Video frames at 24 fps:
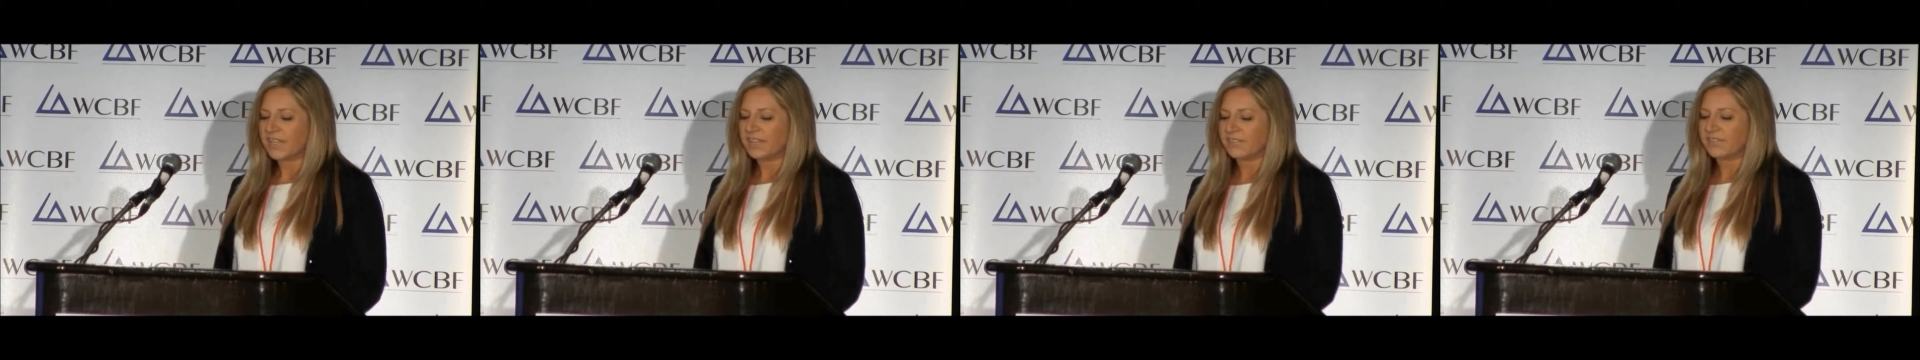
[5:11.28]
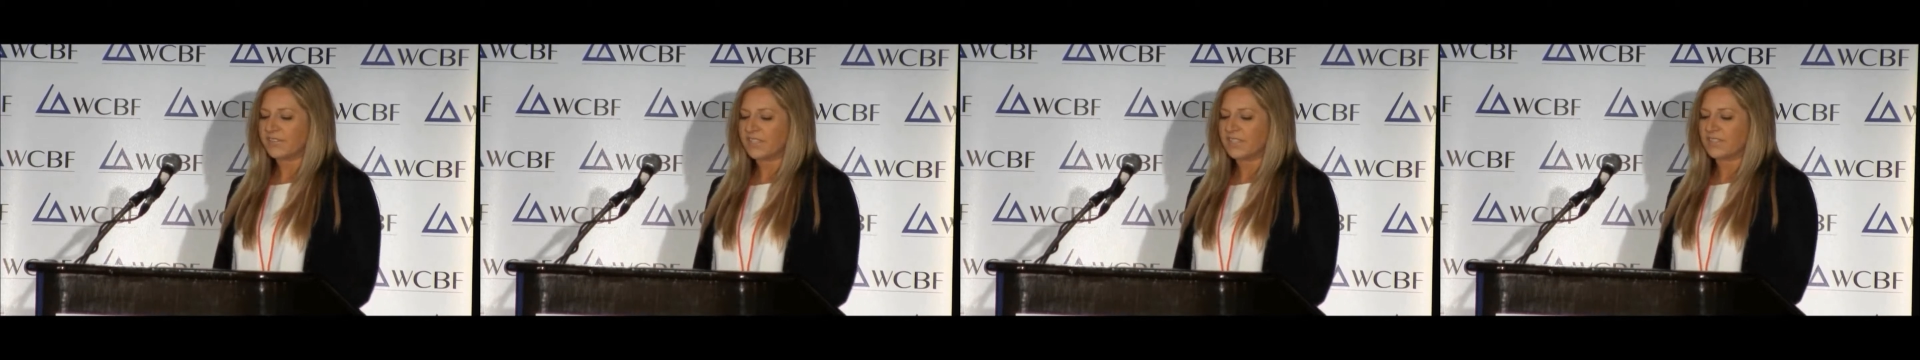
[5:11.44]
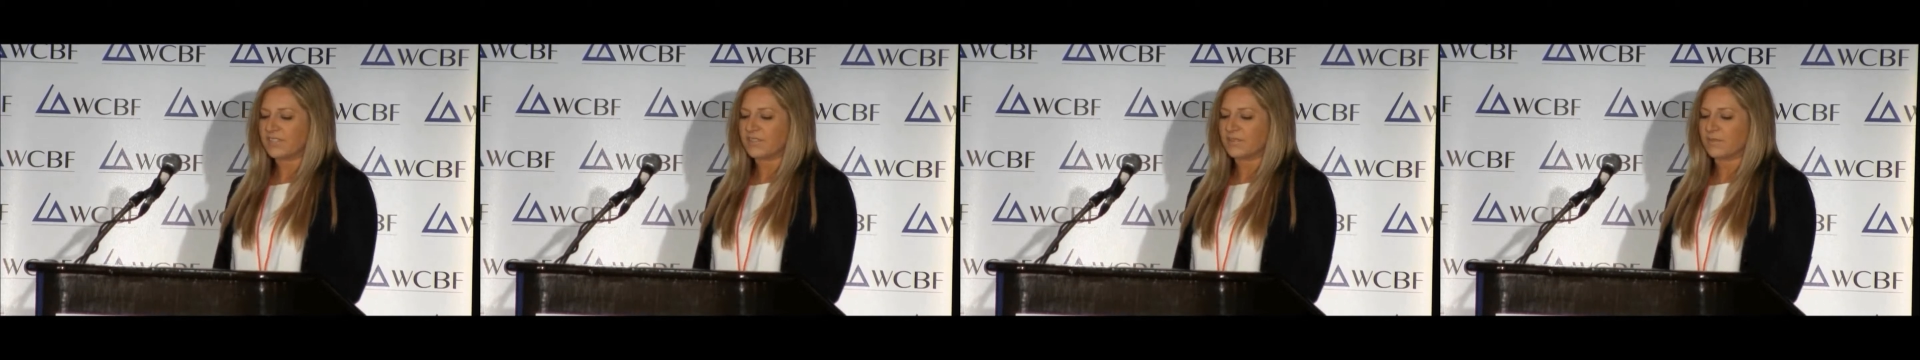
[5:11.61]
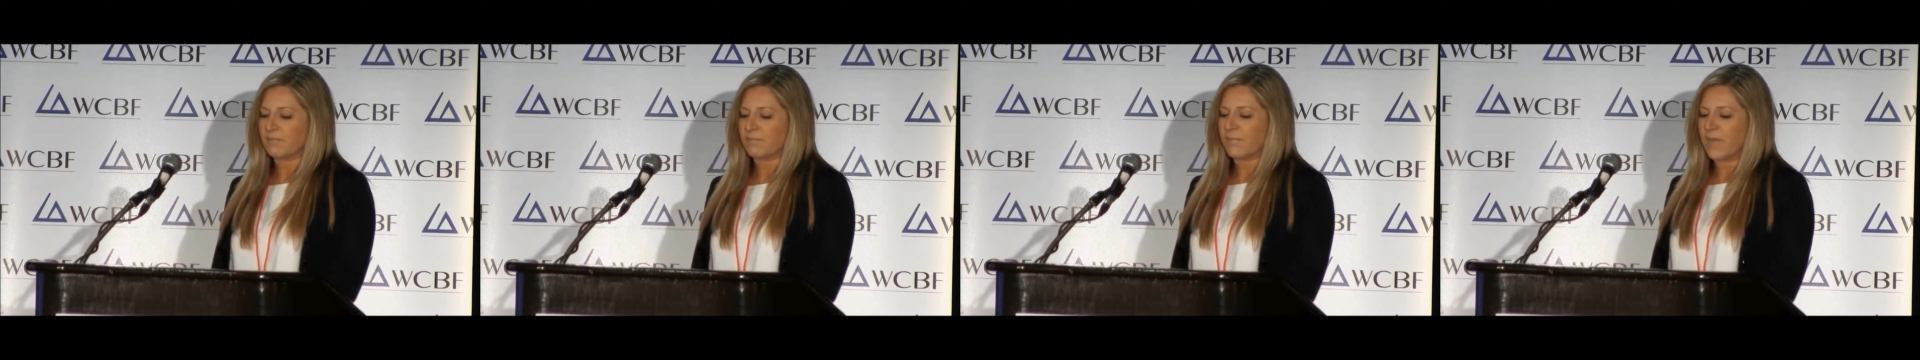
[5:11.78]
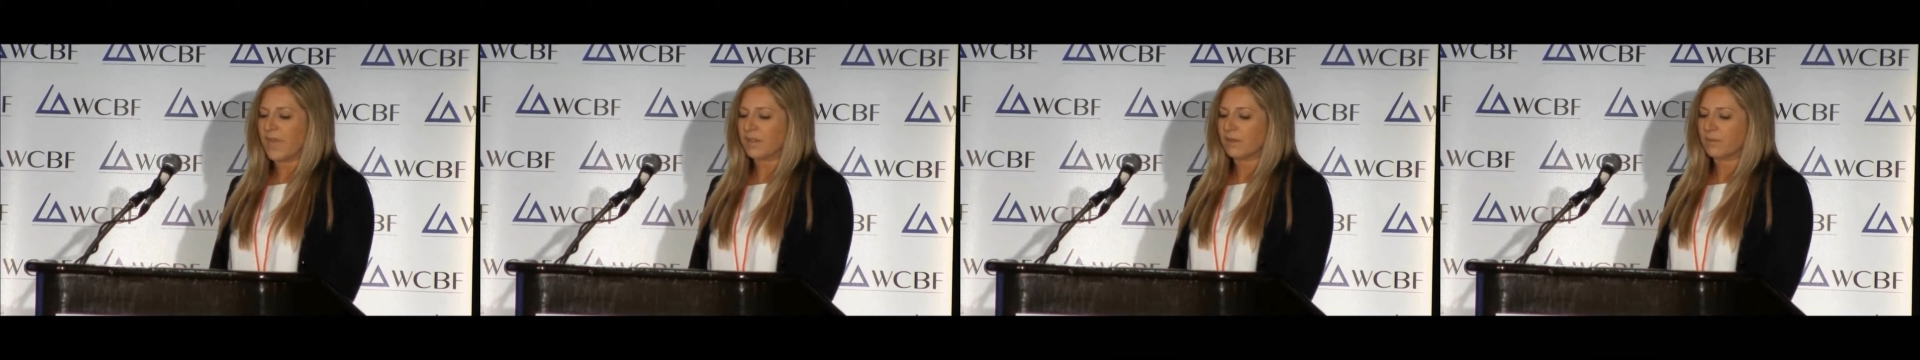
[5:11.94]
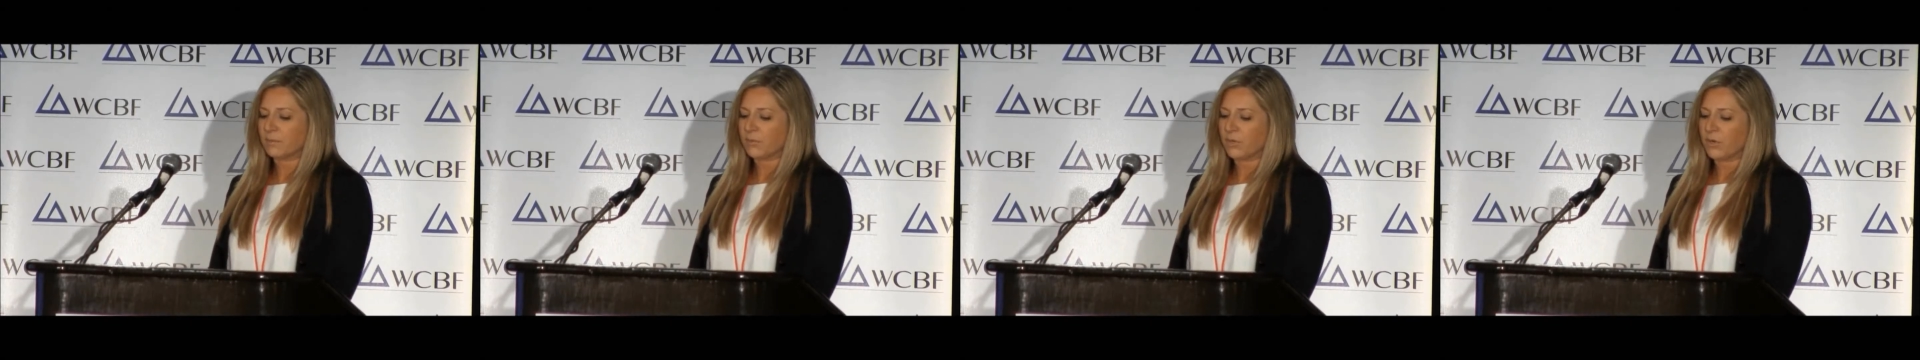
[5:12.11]
of these
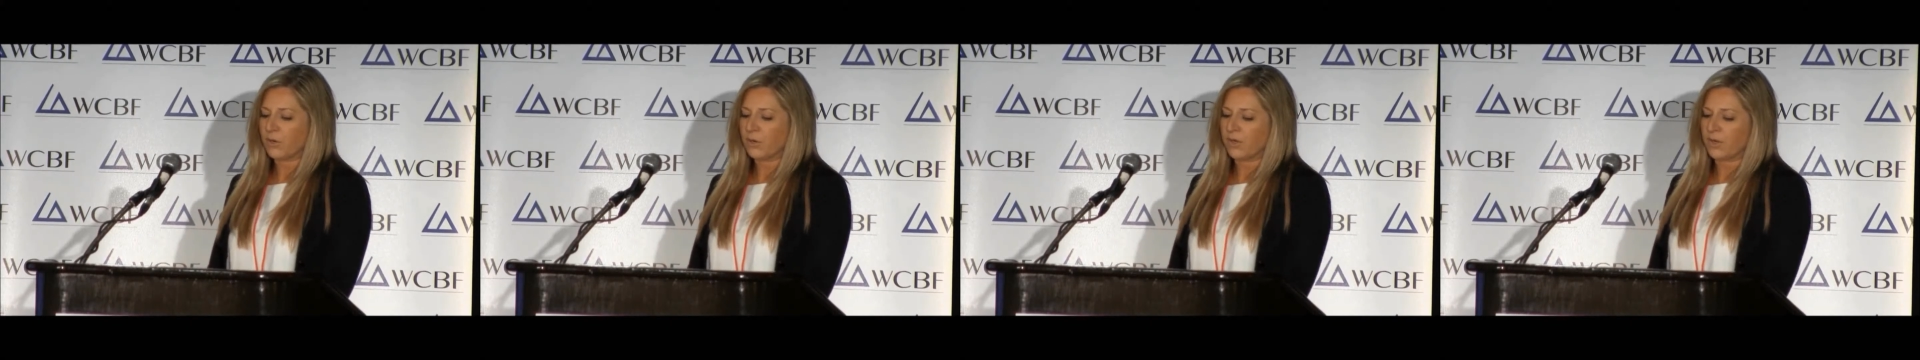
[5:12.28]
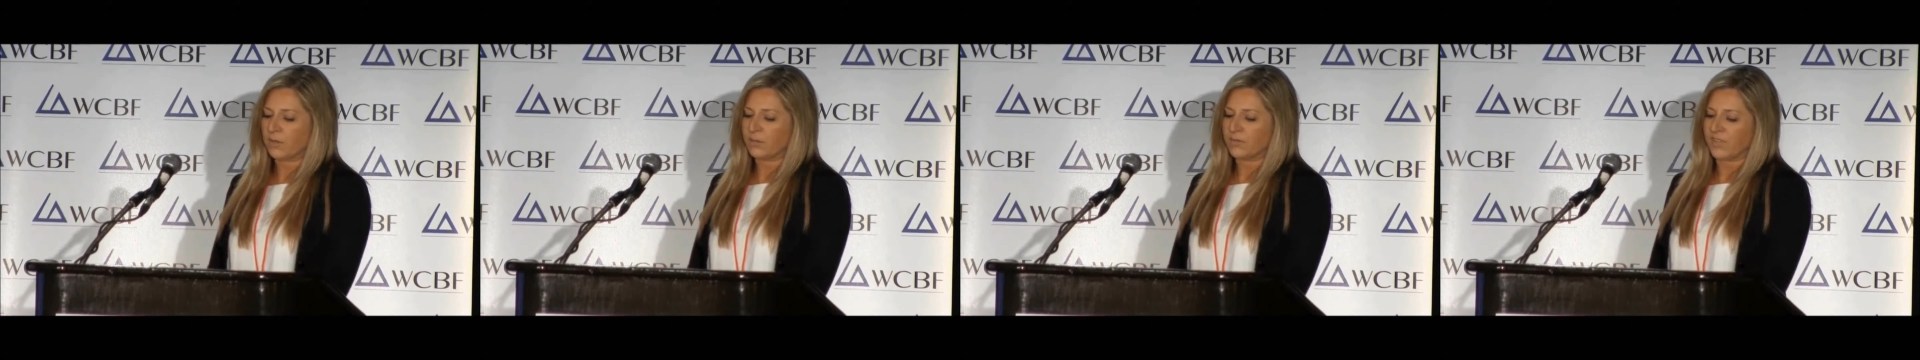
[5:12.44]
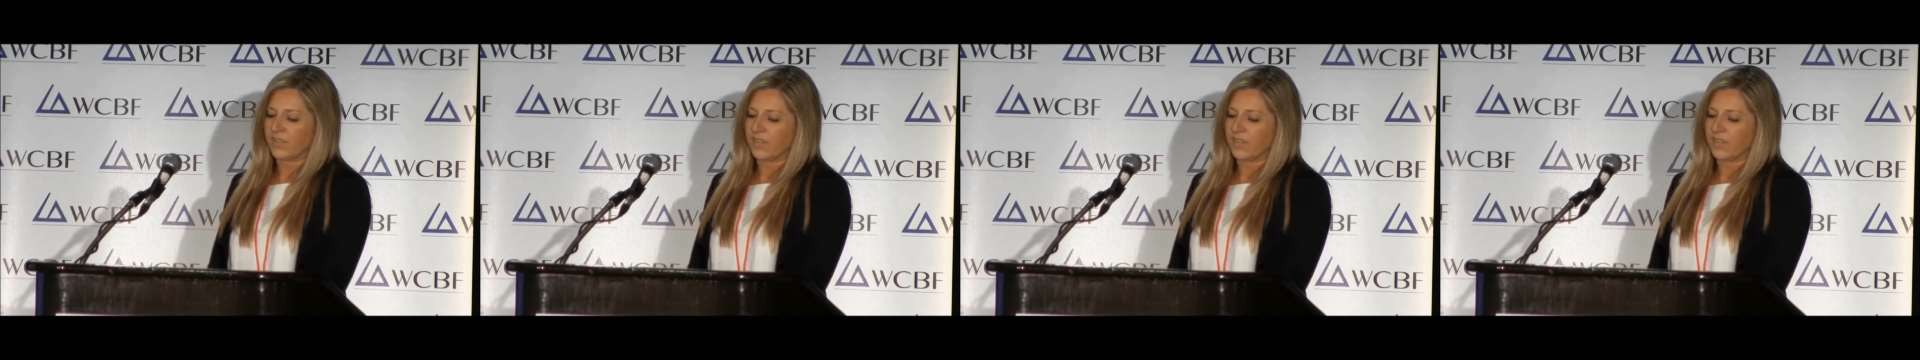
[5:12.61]
mega programs